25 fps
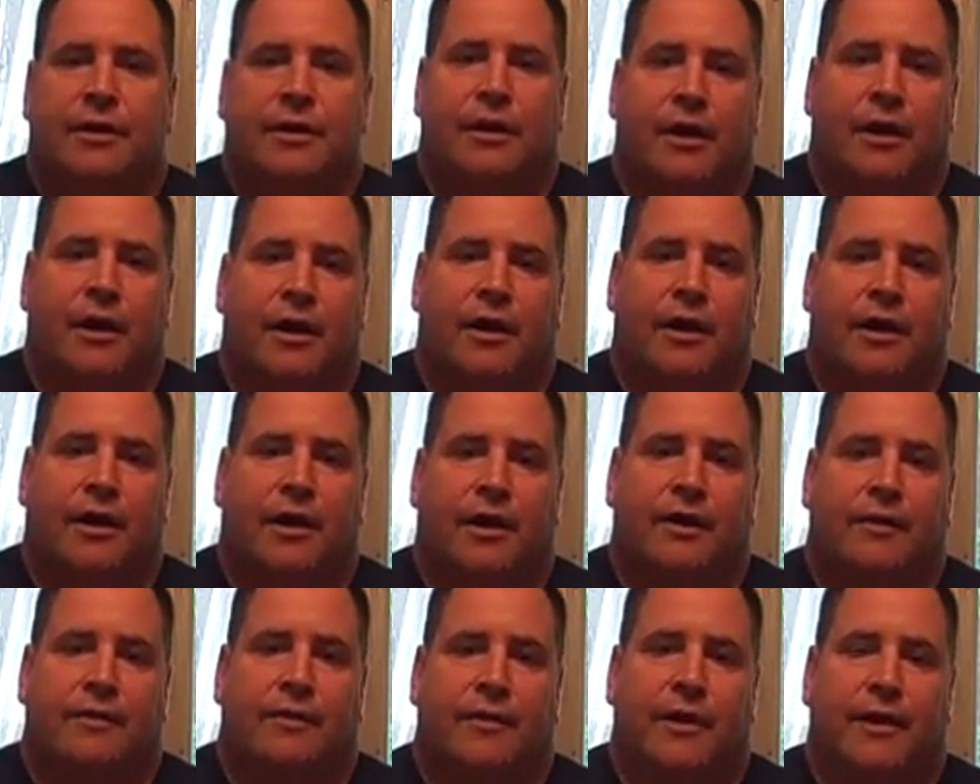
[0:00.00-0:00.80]

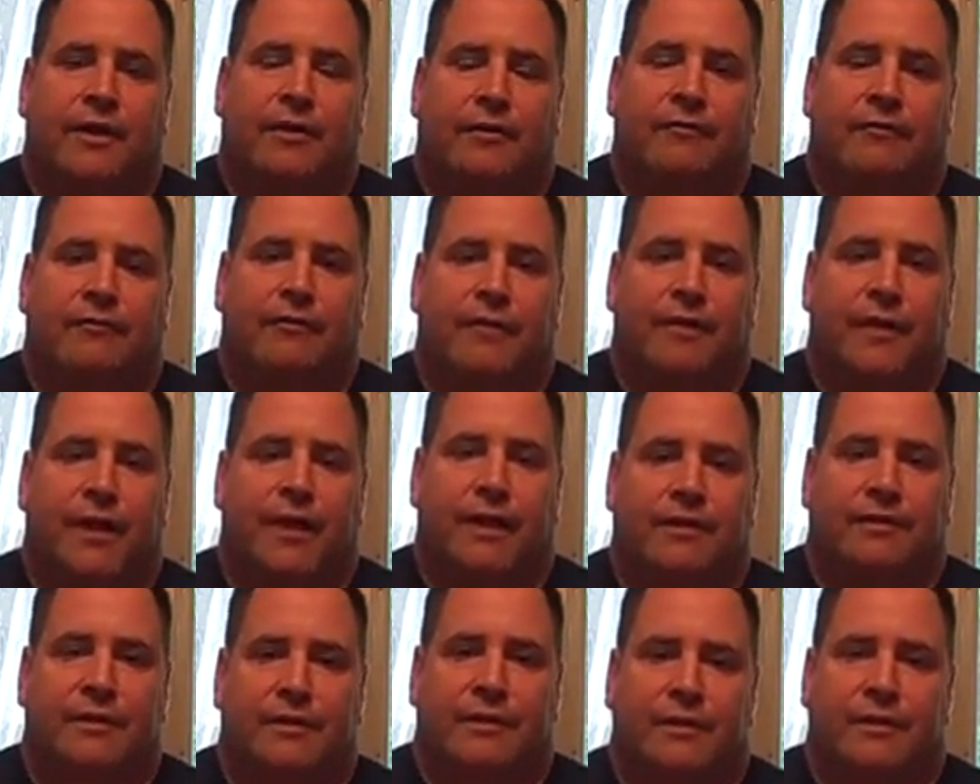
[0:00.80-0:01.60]
They don't feel
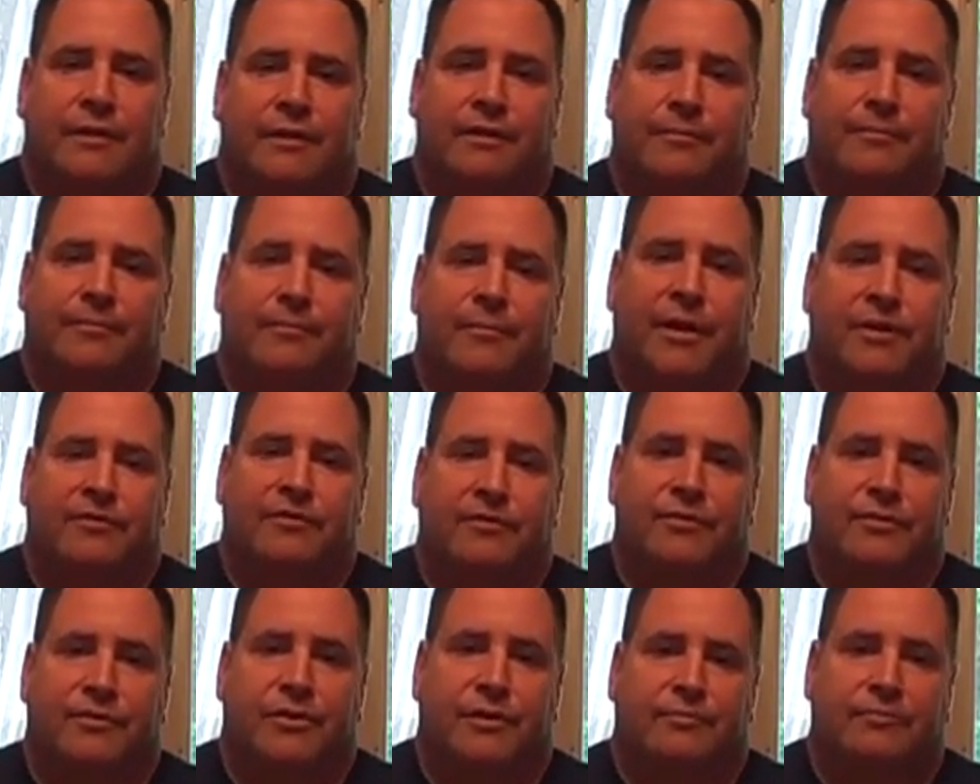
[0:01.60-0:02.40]
like their
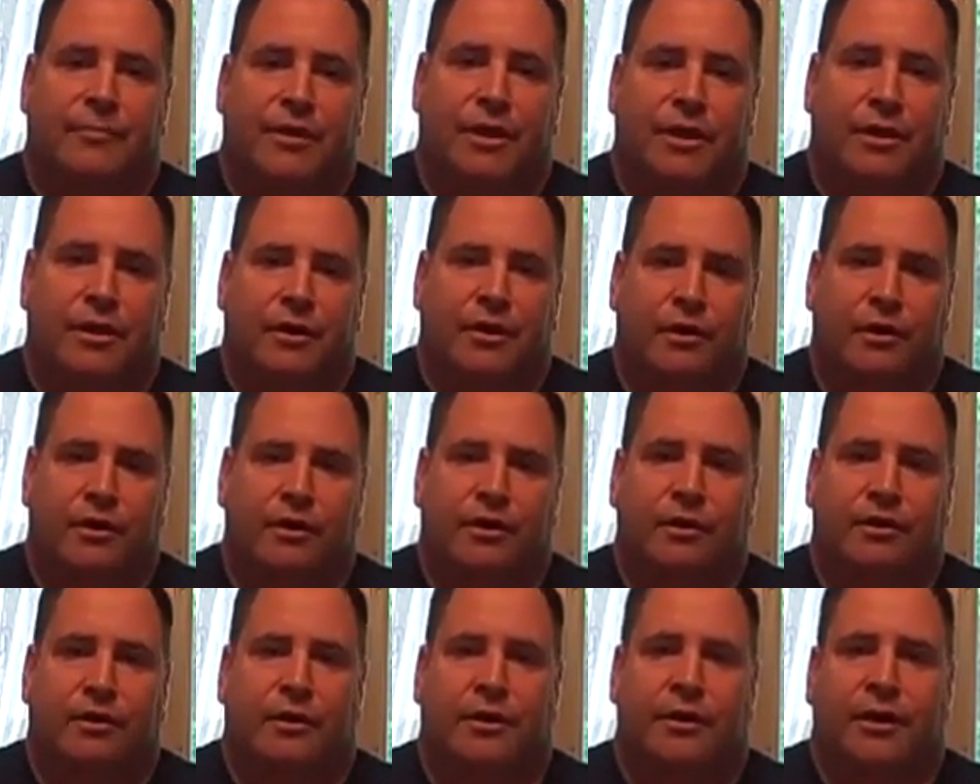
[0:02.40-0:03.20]
message can be
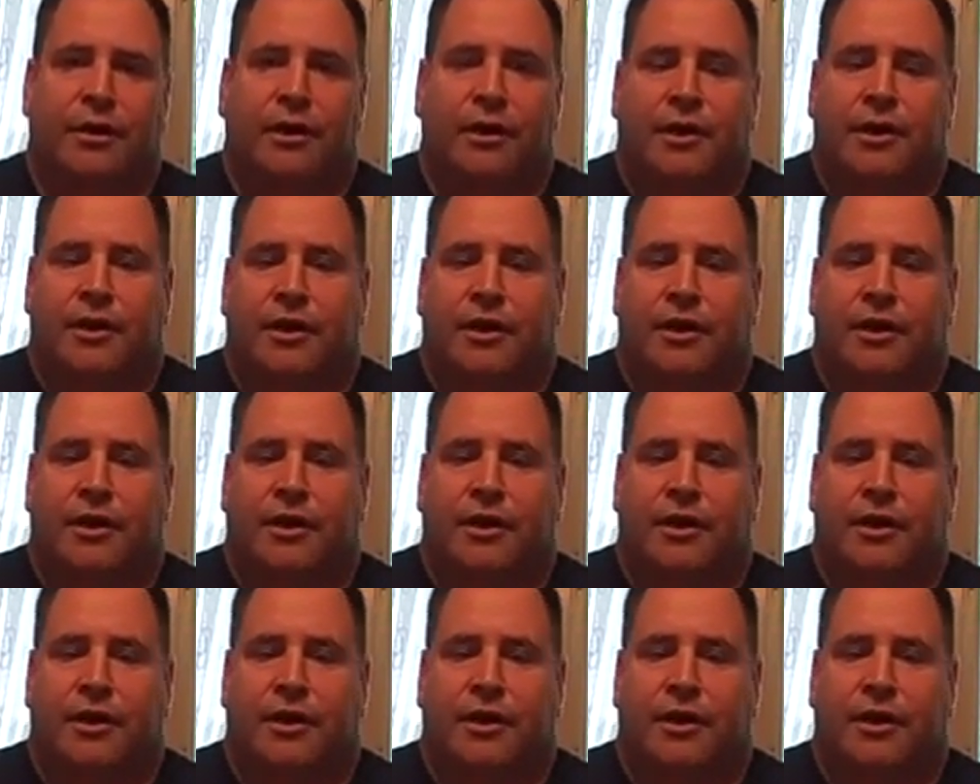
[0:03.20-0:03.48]
heard.